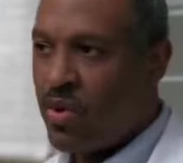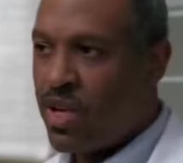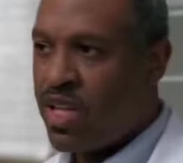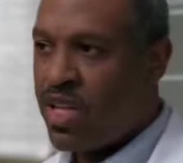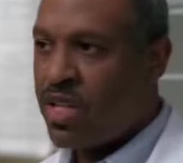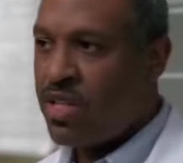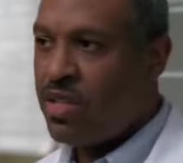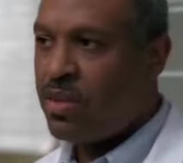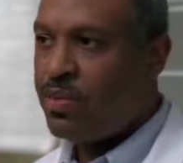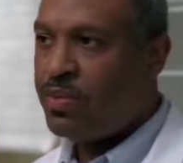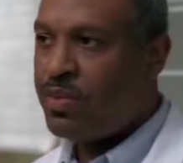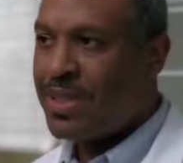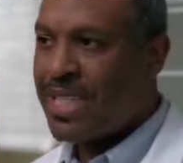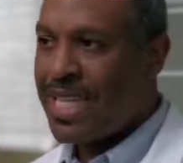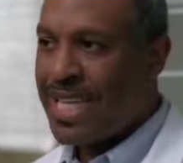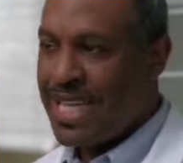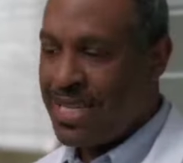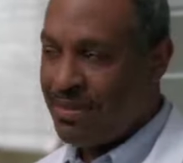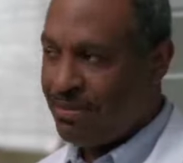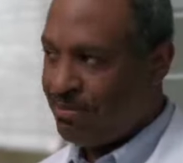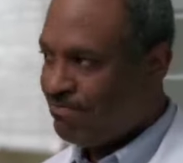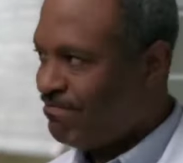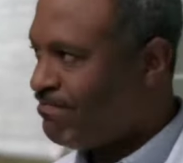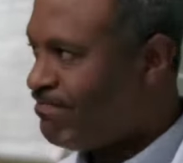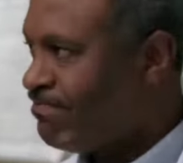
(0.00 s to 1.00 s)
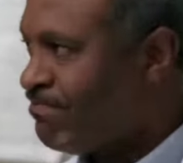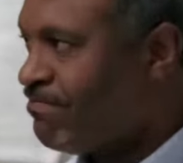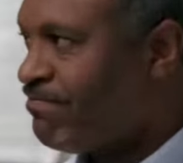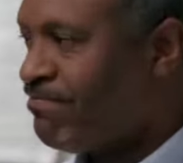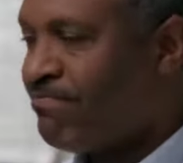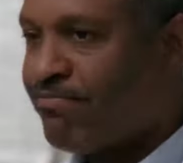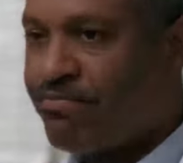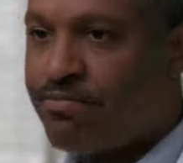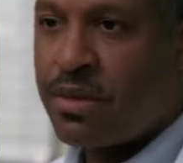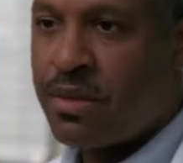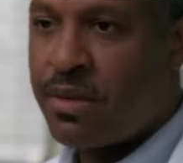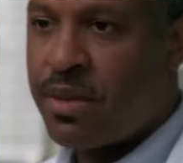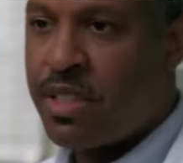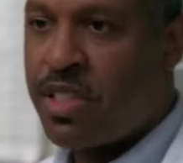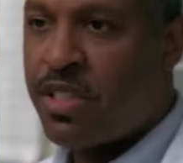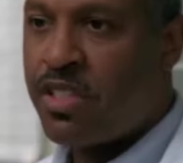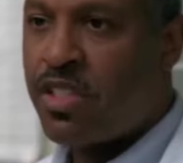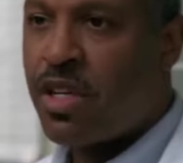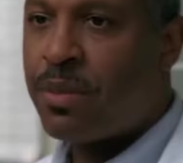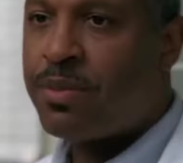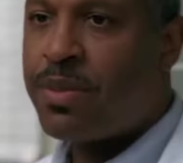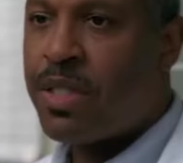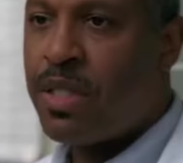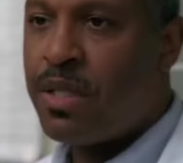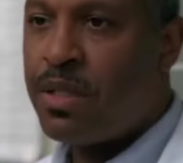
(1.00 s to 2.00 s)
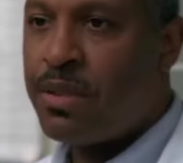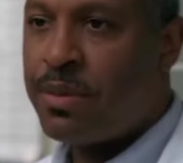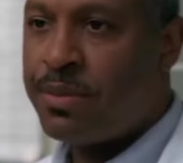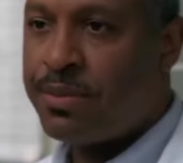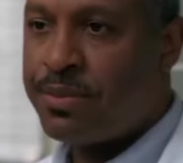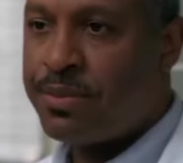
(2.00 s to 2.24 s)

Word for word: How well you play, that's up to